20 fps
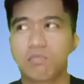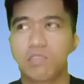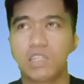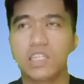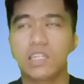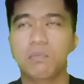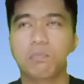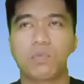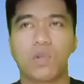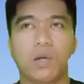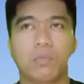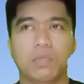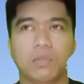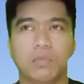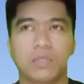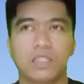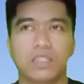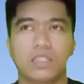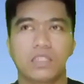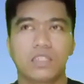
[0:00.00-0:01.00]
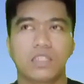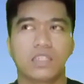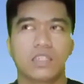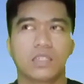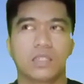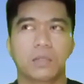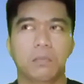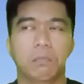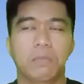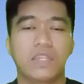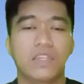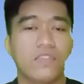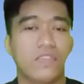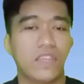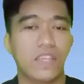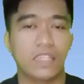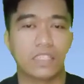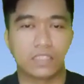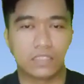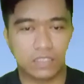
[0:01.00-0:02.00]
That probably many
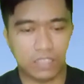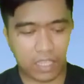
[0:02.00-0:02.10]
things.